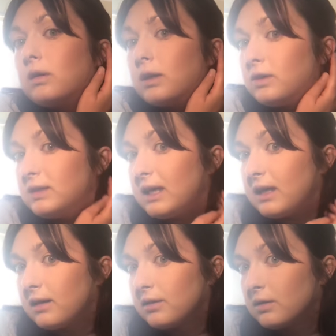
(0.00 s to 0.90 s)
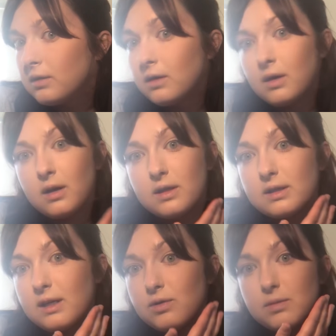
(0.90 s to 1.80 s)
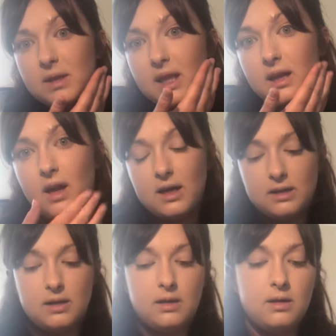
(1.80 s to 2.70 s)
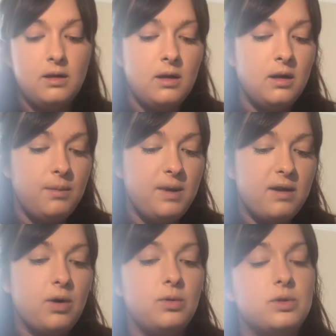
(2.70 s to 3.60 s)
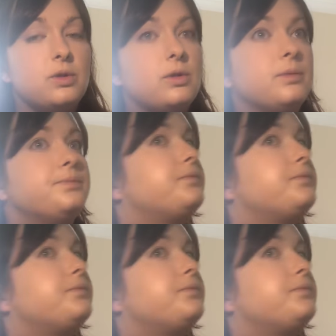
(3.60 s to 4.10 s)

You see, this gives me that nice bit of contour.